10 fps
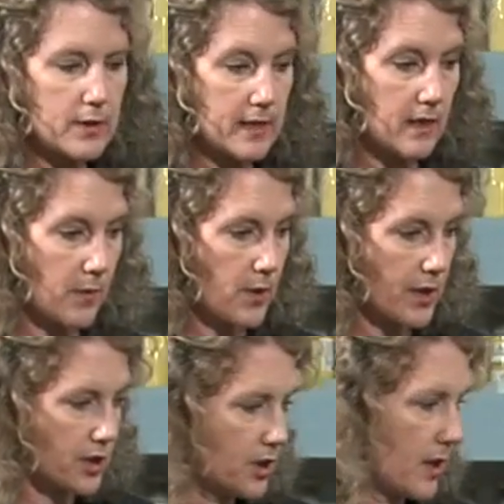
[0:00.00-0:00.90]
using a
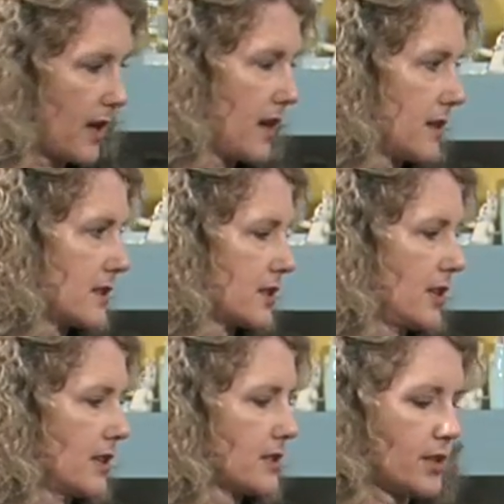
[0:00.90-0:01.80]
brush. And
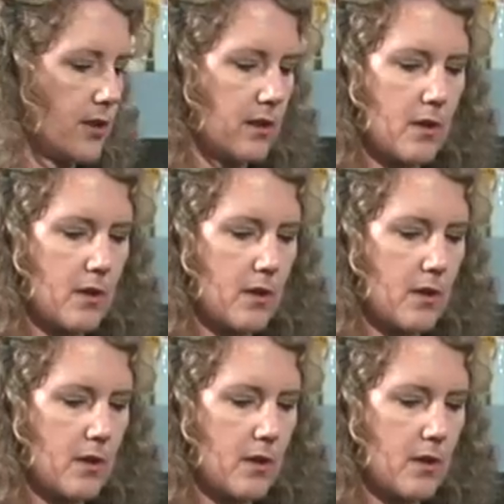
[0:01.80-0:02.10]
so